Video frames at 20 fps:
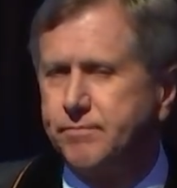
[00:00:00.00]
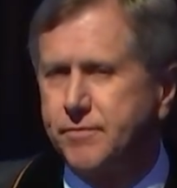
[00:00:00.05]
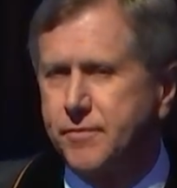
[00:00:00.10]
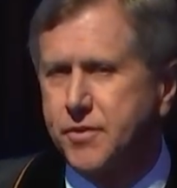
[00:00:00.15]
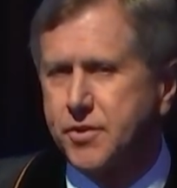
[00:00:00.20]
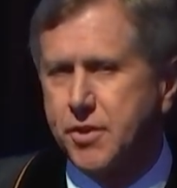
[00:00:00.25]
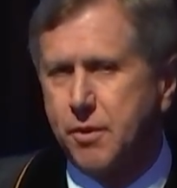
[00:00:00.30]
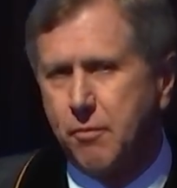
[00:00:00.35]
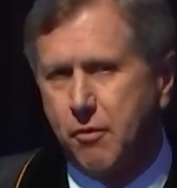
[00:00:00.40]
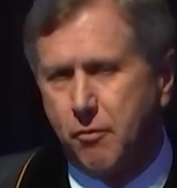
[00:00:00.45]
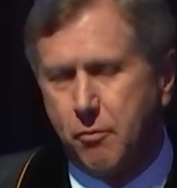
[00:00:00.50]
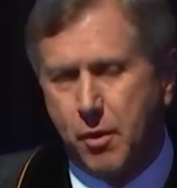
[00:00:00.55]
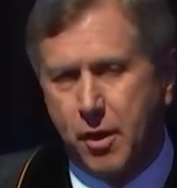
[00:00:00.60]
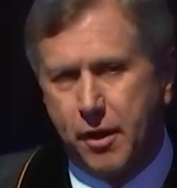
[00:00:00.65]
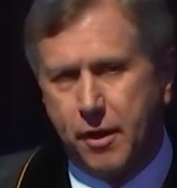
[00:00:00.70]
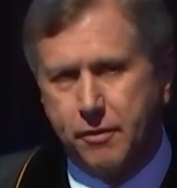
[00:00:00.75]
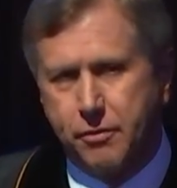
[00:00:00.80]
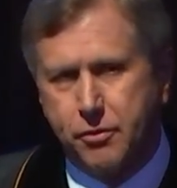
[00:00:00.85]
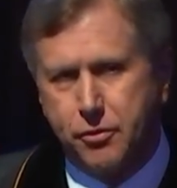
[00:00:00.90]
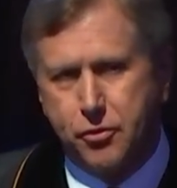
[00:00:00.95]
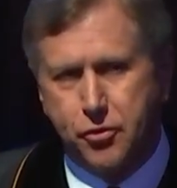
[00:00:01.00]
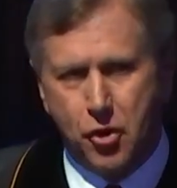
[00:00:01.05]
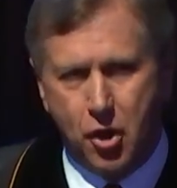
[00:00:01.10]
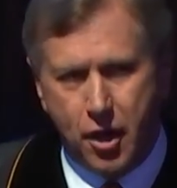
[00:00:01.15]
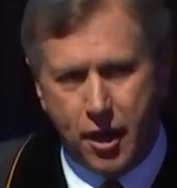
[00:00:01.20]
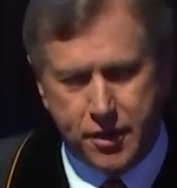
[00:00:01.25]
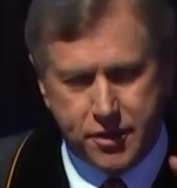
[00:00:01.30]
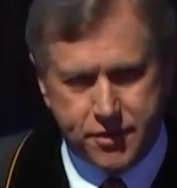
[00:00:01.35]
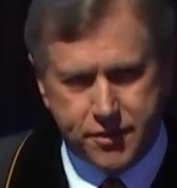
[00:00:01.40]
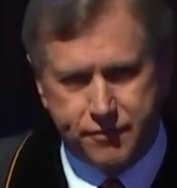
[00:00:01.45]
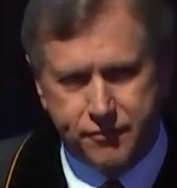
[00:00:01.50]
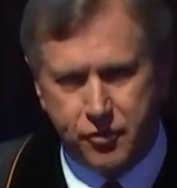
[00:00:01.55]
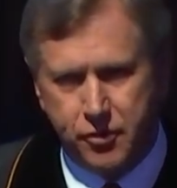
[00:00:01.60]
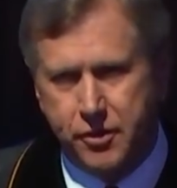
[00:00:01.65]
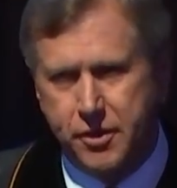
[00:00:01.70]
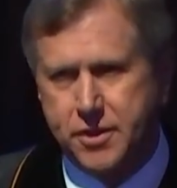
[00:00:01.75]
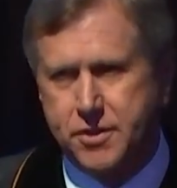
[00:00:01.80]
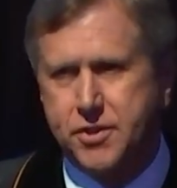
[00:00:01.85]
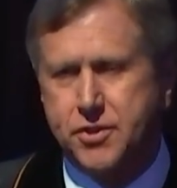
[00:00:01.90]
Some of my thoughts for this